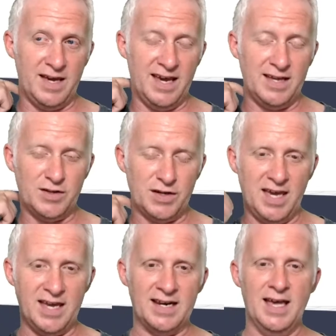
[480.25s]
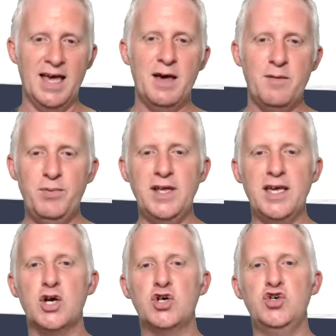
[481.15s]
aToken.
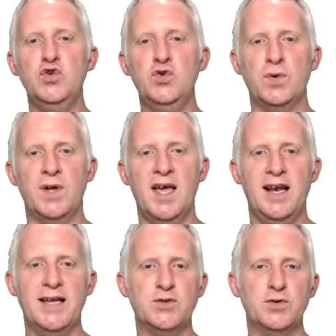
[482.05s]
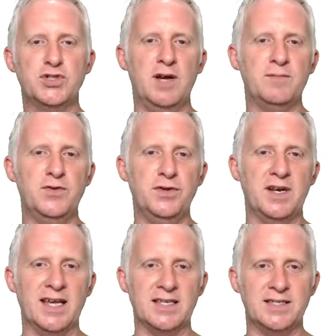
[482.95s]
Pretty cool. Let's go jump to the next